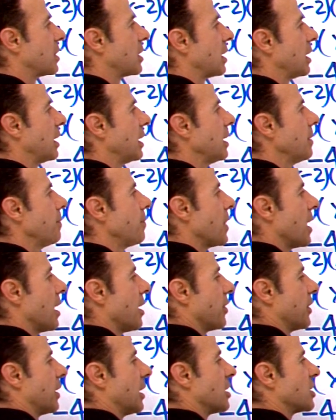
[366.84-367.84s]
it clear.
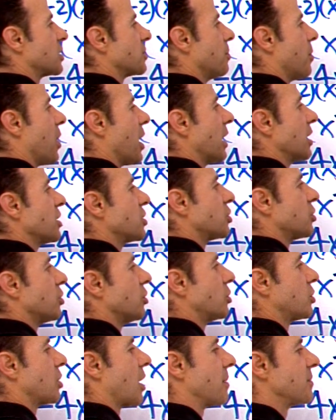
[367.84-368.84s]
Then it's minus
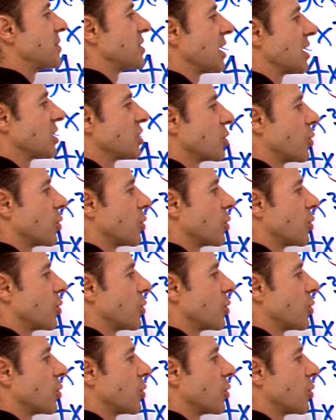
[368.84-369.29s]
2 times x